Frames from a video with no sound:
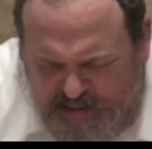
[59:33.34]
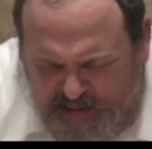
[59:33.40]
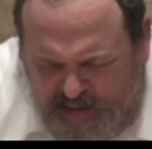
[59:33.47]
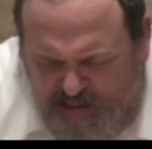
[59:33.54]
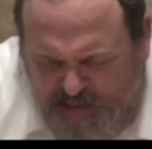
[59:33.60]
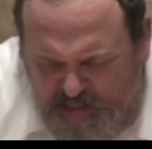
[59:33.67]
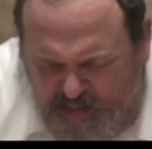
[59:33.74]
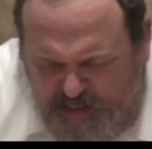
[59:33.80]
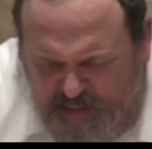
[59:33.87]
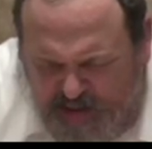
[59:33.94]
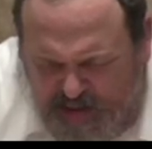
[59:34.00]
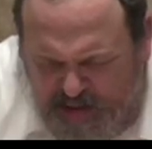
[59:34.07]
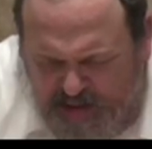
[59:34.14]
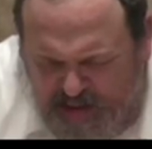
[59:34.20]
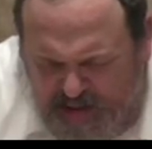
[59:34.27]

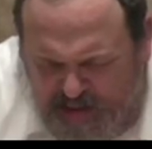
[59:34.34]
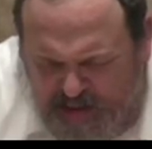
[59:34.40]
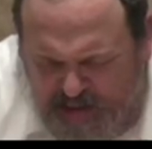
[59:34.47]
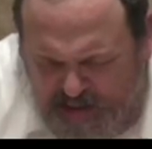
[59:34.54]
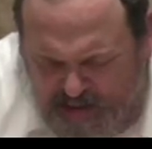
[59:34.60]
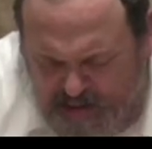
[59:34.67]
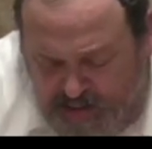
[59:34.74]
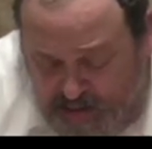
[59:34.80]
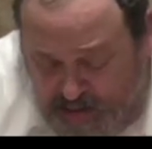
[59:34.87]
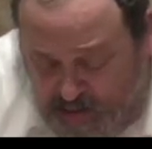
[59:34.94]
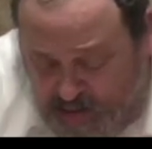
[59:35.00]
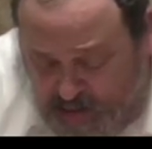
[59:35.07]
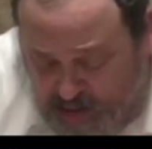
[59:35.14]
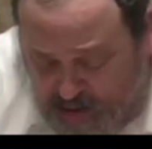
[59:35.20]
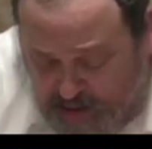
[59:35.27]
imply clean.
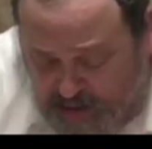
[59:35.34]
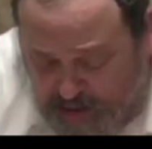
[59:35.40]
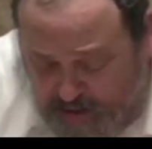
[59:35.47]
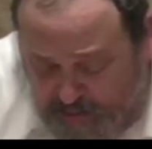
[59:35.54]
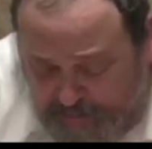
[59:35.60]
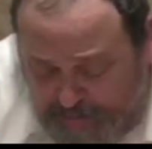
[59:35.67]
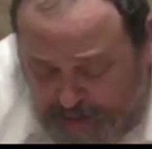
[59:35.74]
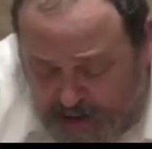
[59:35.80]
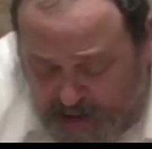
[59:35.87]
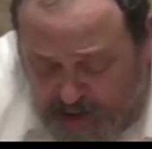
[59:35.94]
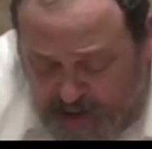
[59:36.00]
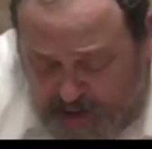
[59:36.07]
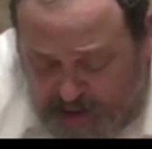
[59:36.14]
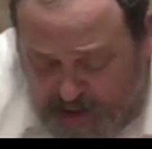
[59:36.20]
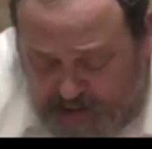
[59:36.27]
Anyhow,
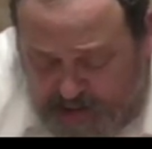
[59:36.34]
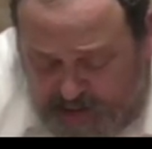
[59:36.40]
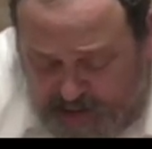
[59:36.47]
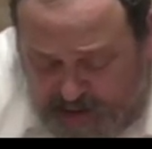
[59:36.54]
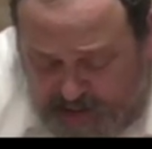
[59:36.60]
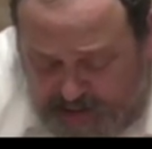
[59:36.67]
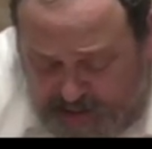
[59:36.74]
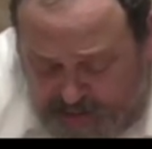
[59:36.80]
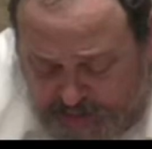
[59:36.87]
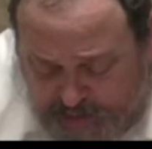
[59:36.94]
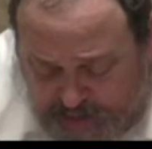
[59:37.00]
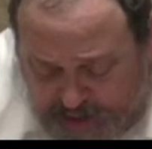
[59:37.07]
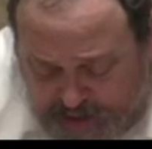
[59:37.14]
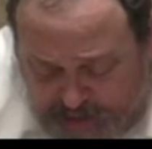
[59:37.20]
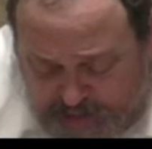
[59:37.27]
okay, so that's
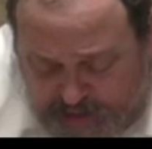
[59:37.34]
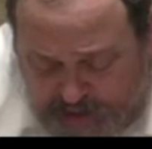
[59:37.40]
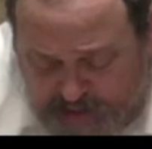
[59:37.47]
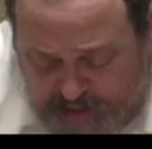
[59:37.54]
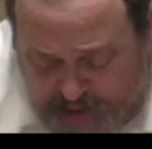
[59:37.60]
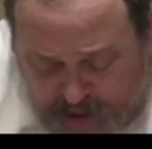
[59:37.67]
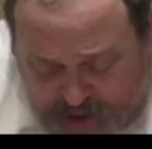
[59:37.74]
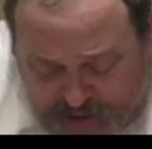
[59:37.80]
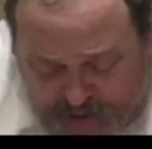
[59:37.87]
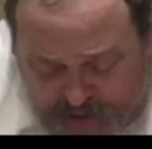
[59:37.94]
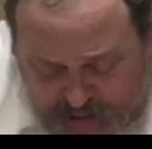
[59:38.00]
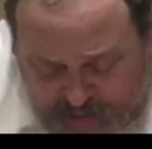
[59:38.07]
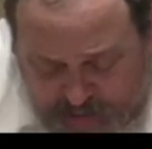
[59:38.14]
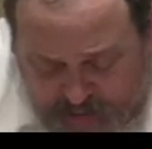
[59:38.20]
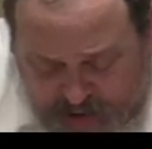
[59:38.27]
something else. And
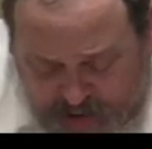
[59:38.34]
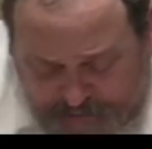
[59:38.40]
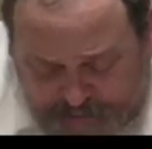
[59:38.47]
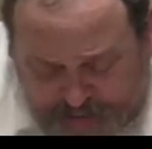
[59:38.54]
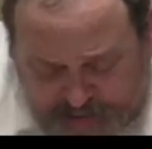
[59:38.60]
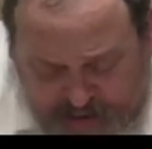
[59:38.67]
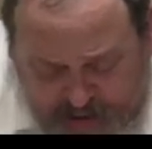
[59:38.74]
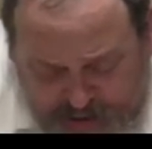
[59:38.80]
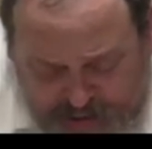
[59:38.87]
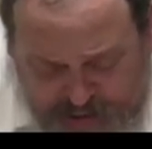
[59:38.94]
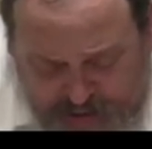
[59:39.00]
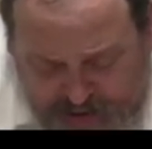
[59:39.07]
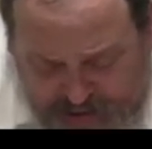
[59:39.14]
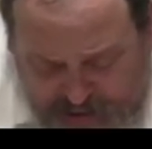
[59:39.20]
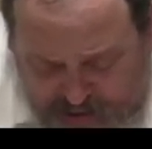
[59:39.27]
tashim, you can't be
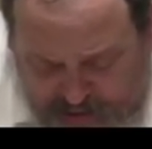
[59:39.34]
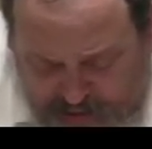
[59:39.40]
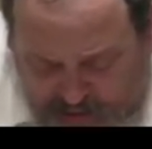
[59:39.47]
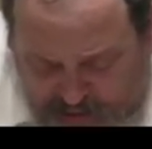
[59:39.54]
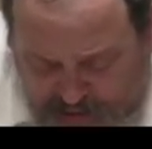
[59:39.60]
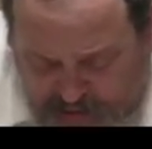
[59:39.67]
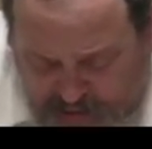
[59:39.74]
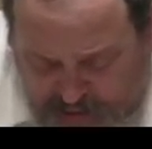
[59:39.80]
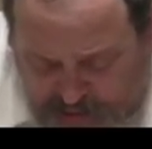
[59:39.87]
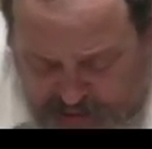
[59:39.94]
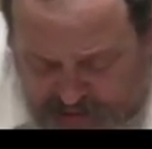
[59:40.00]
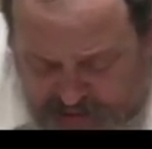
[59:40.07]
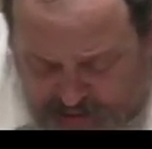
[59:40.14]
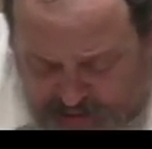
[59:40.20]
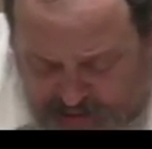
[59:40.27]
tashim.
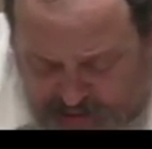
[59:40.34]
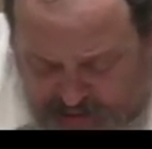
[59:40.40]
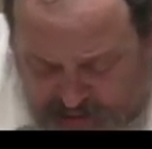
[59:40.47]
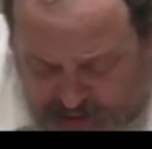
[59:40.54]
Rashi says